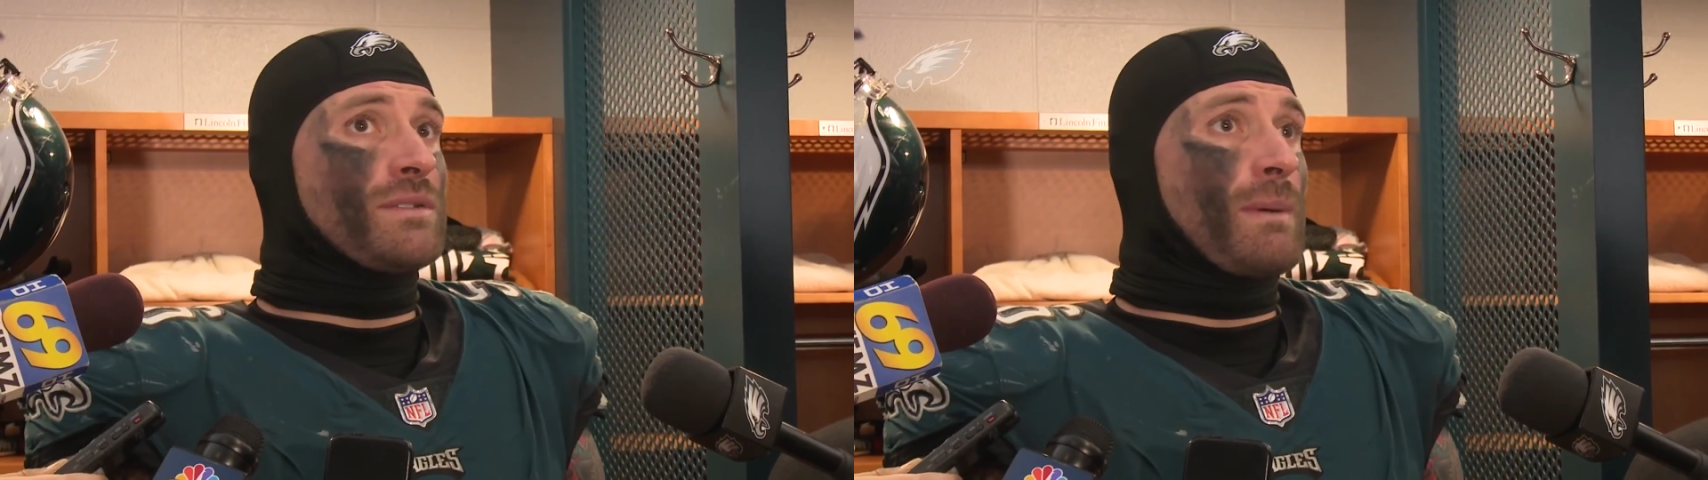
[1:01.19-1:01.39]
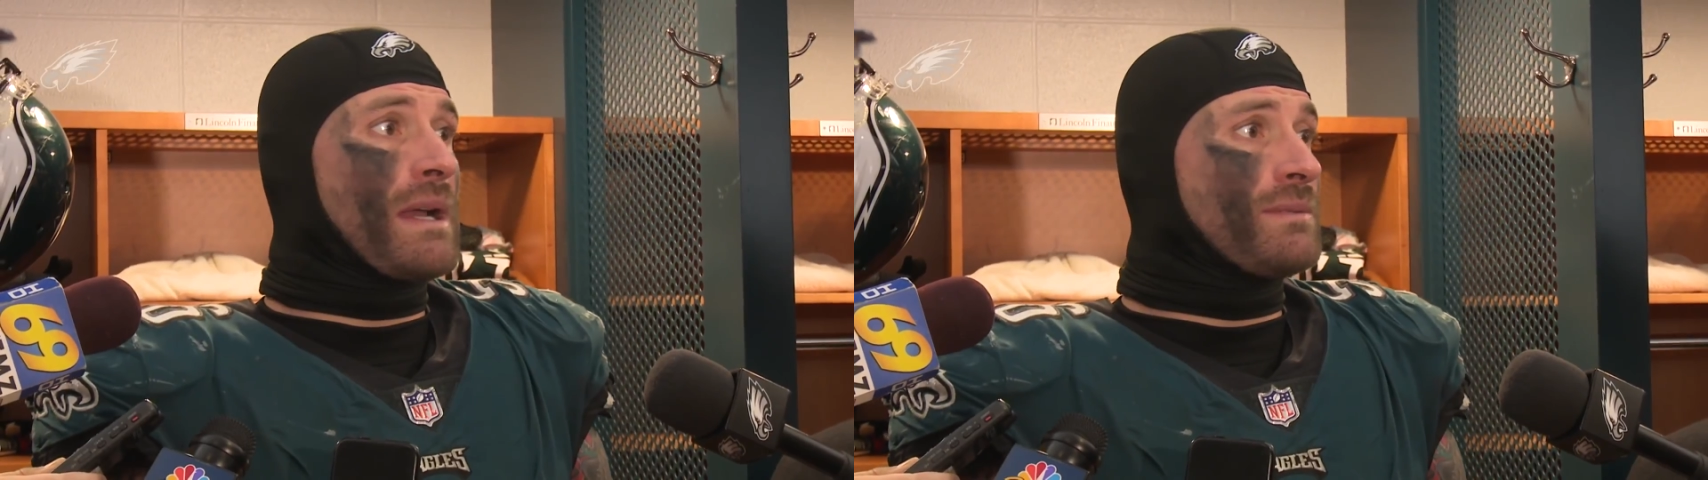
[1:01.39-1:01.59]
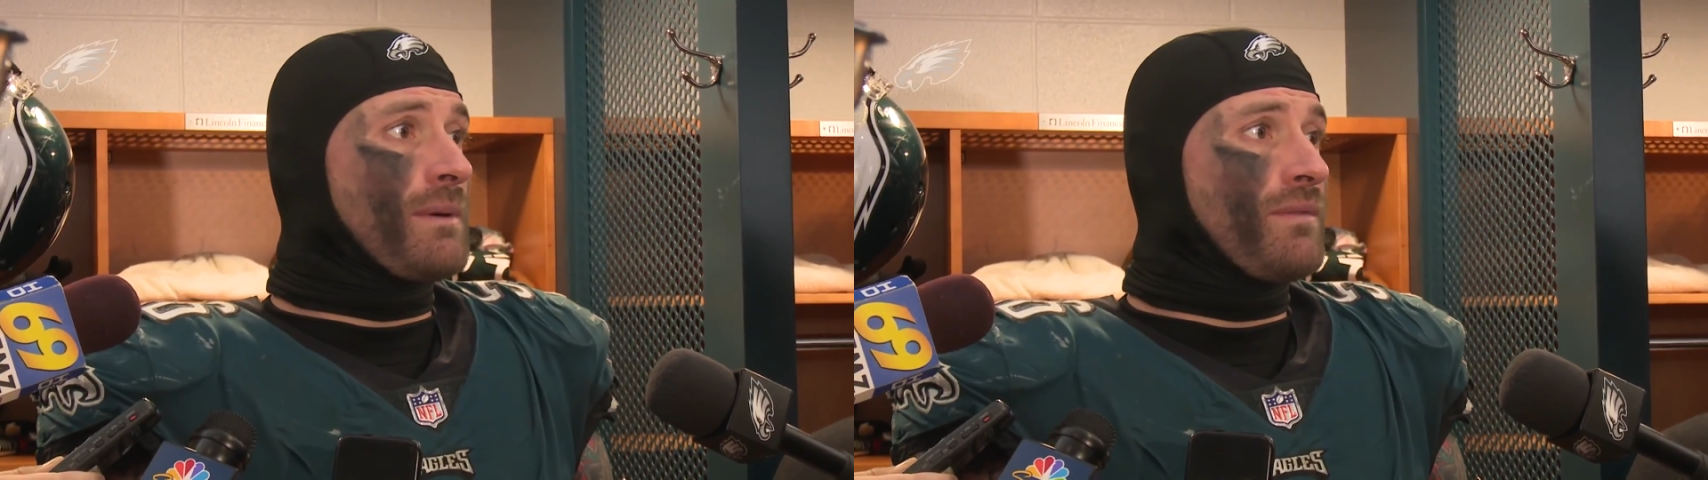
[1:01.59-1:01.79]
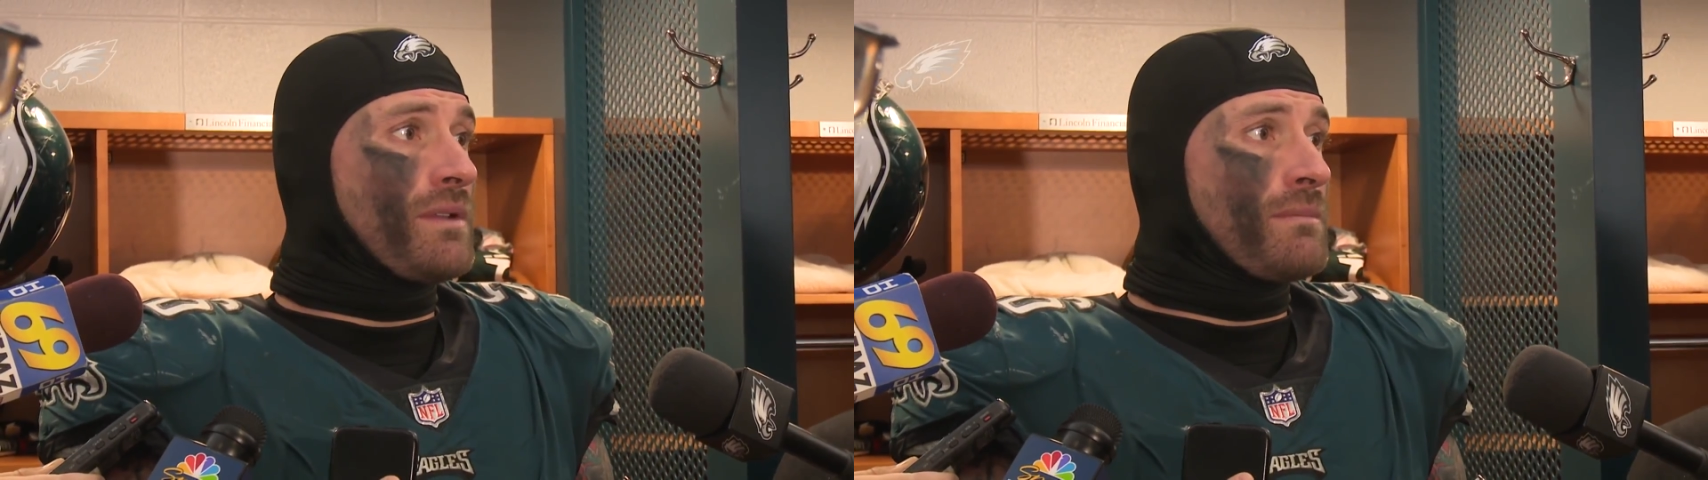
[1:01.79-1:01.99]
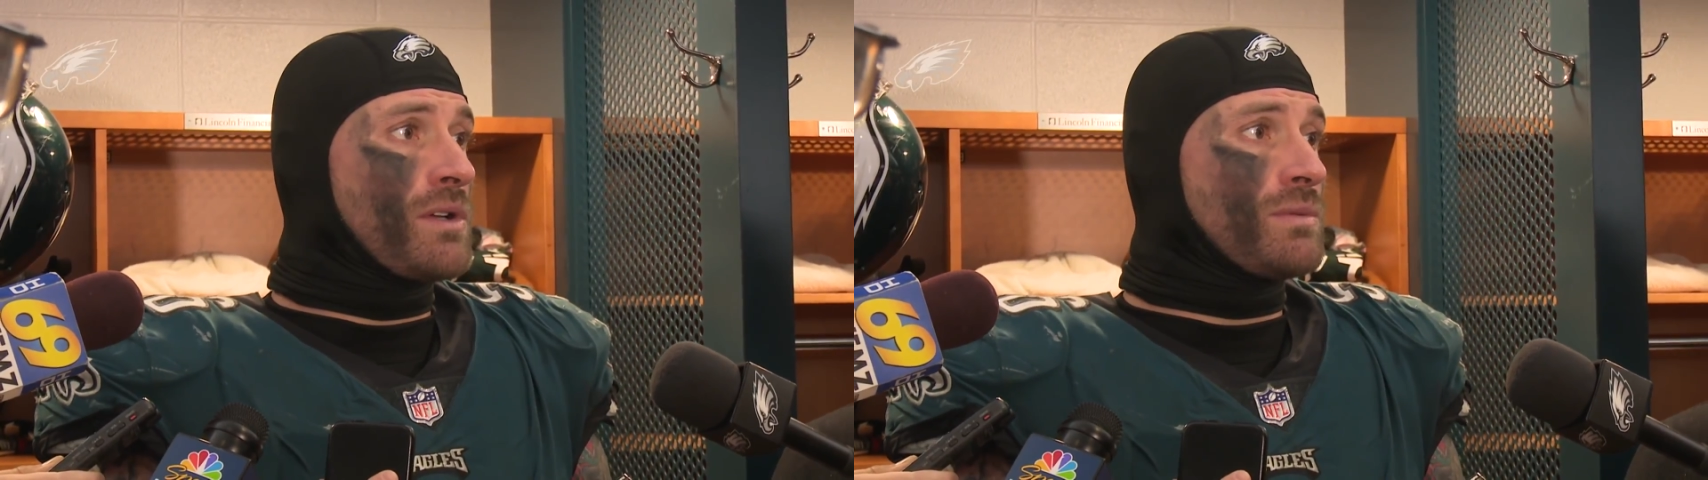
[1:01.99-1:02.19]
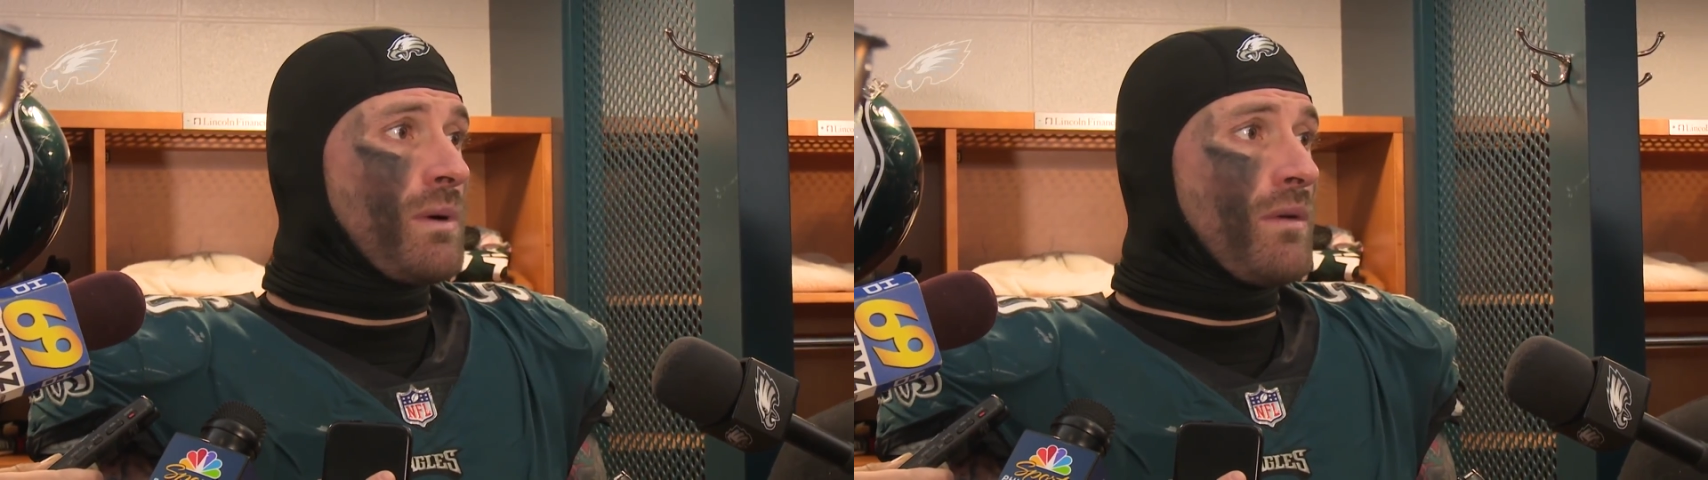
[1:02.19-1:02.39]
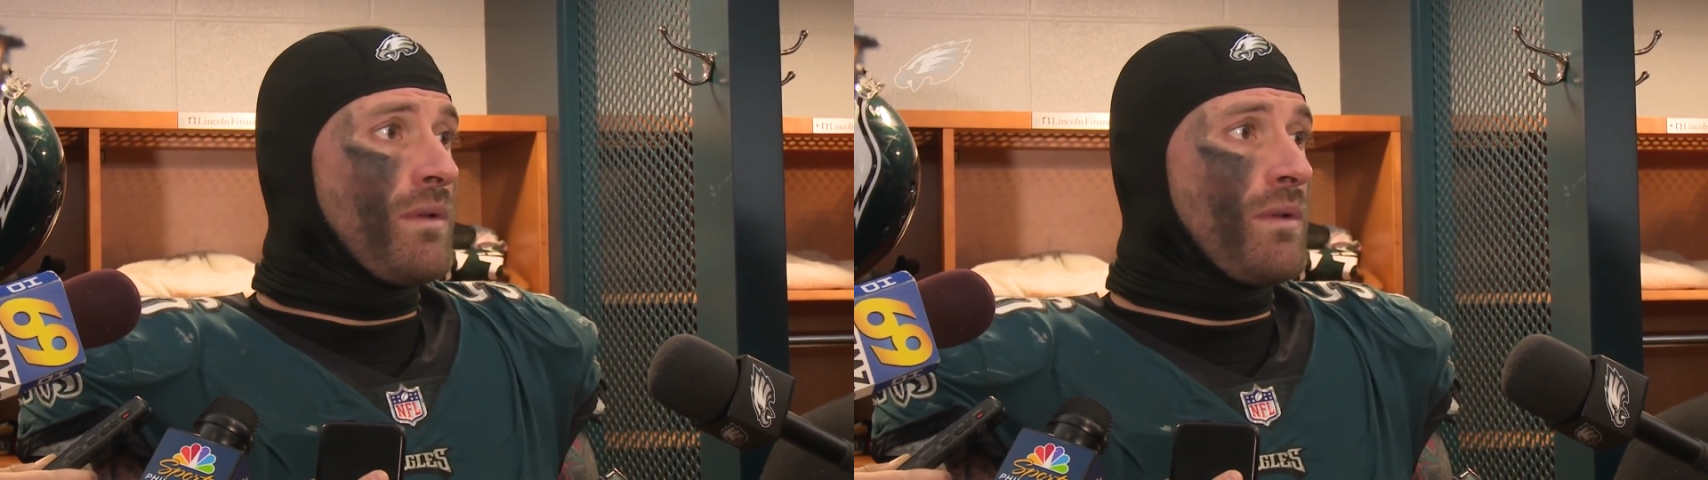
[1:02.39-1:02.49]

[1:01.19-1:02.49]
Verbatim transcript: spots, but for the most part